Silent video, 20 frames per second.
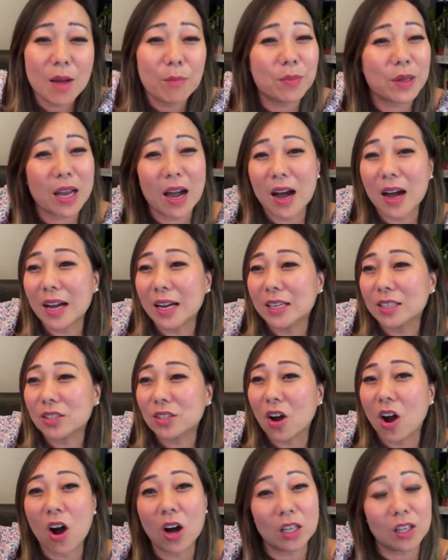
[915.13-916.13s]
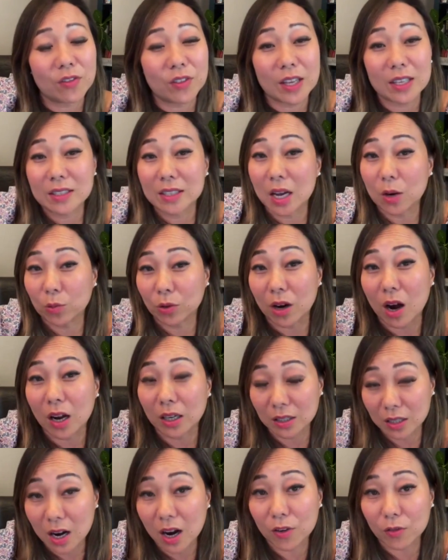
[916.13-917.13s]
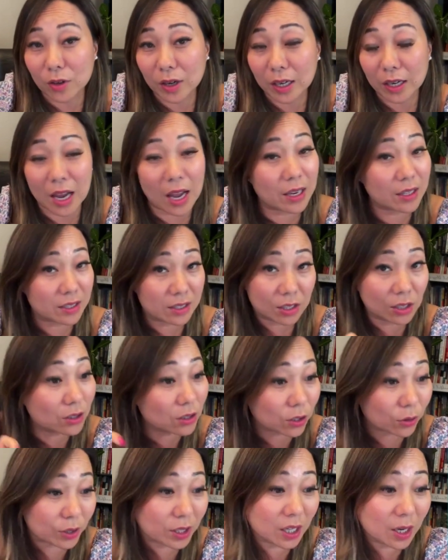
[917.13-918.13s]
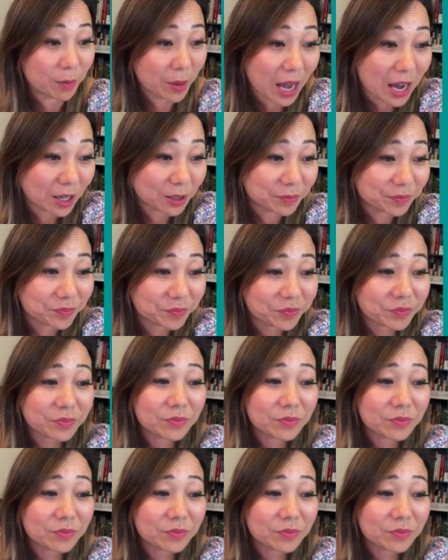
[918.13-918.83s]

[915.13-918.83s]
behind all of this that we're uncovering and still learning about.